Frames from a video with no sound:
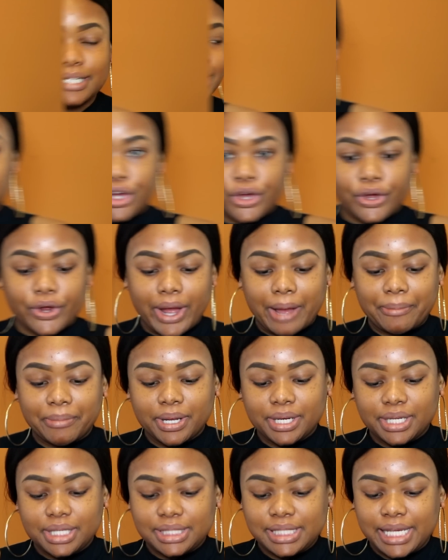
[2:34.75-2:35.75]
So I'm
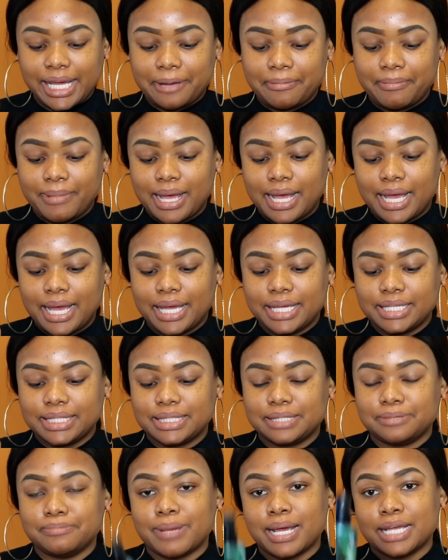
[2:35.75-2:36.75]
going to take my
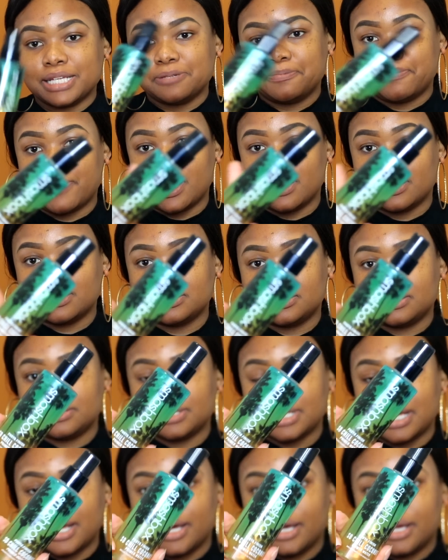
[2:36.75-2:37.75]

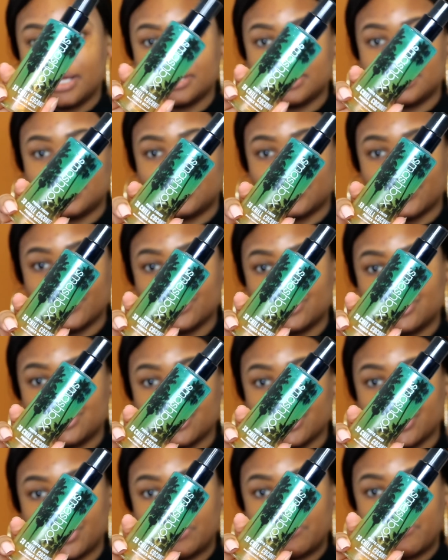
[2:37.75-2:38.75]
SMASHBOX So
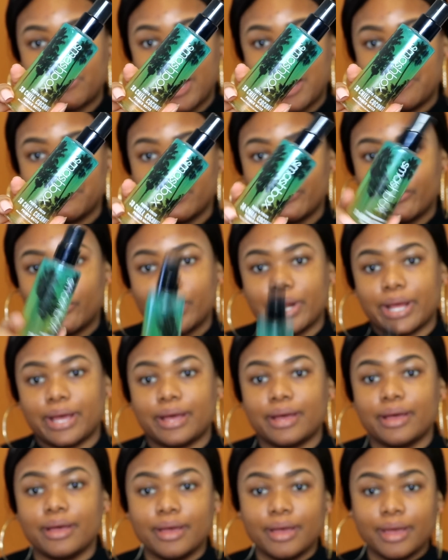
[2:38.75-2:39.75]
Chill primer water,